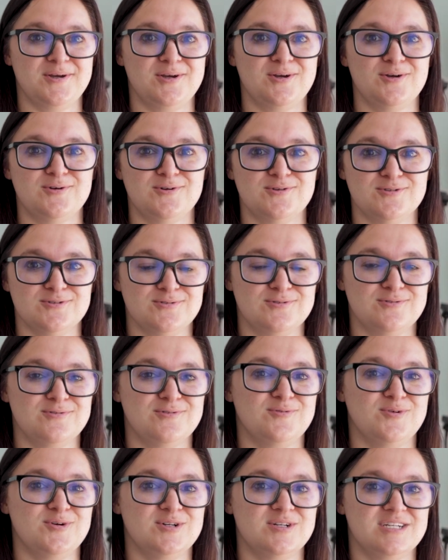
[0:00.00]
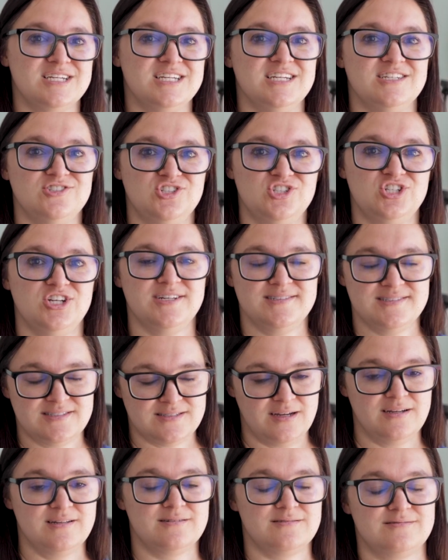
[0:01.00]
who gets shit
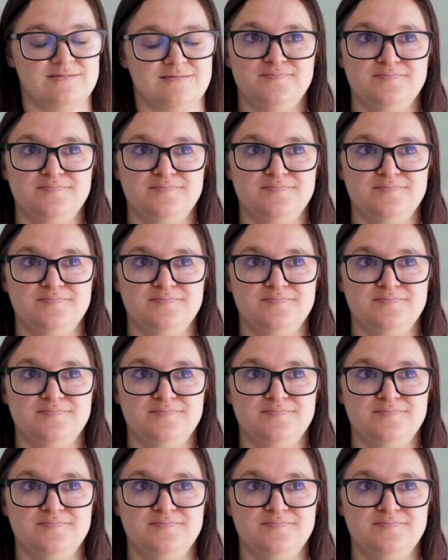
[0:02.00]
done.